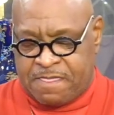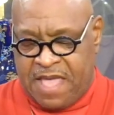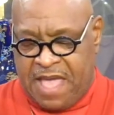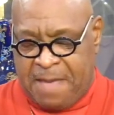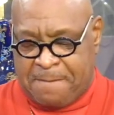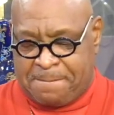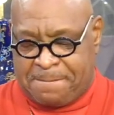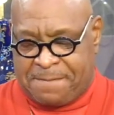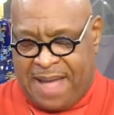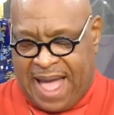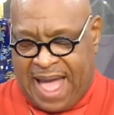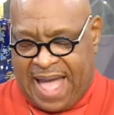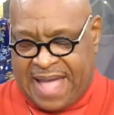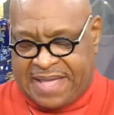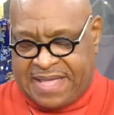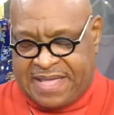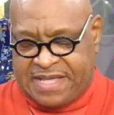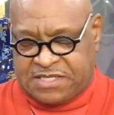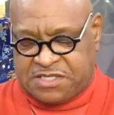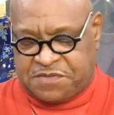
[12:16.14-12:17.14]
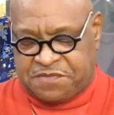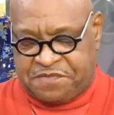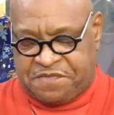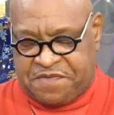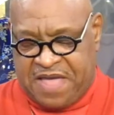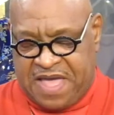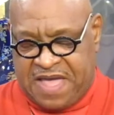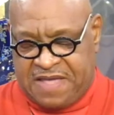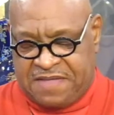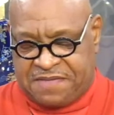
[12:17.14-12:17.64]
By his
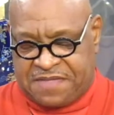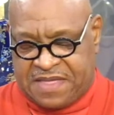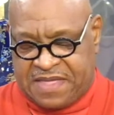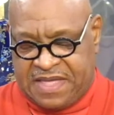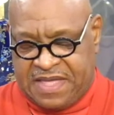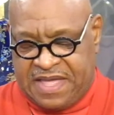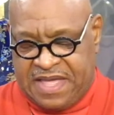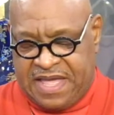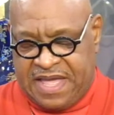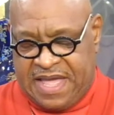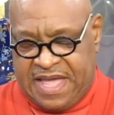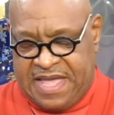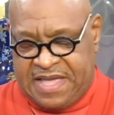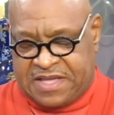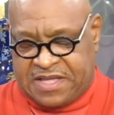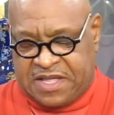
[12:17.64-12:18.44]
faith, he